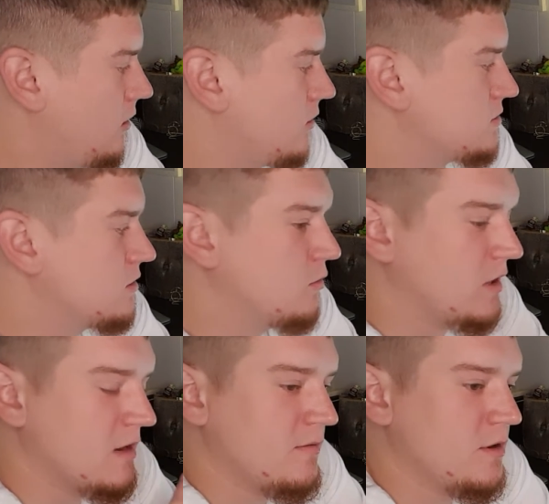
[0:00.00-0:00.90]
Also,
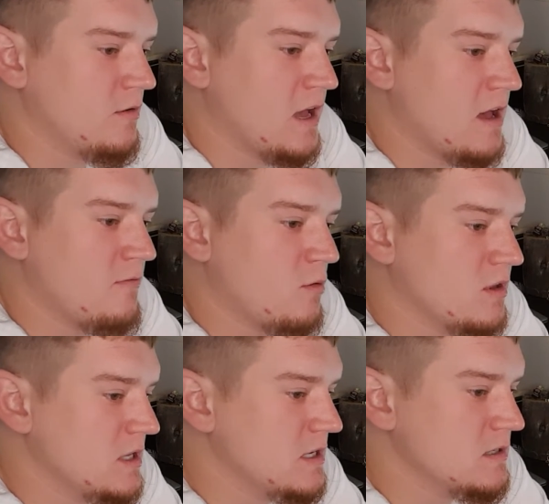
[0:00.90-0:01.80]
whenever you have one
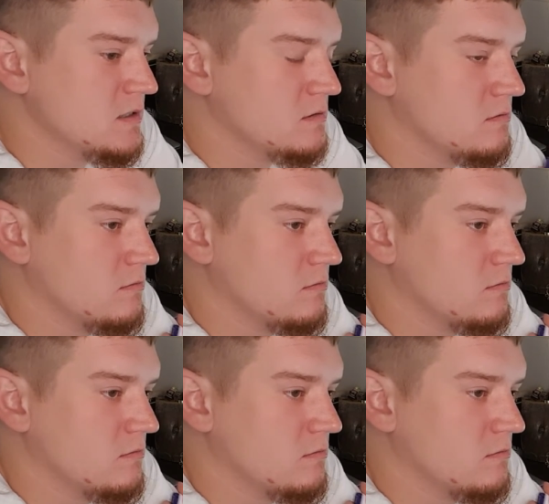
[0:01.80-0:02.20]
of these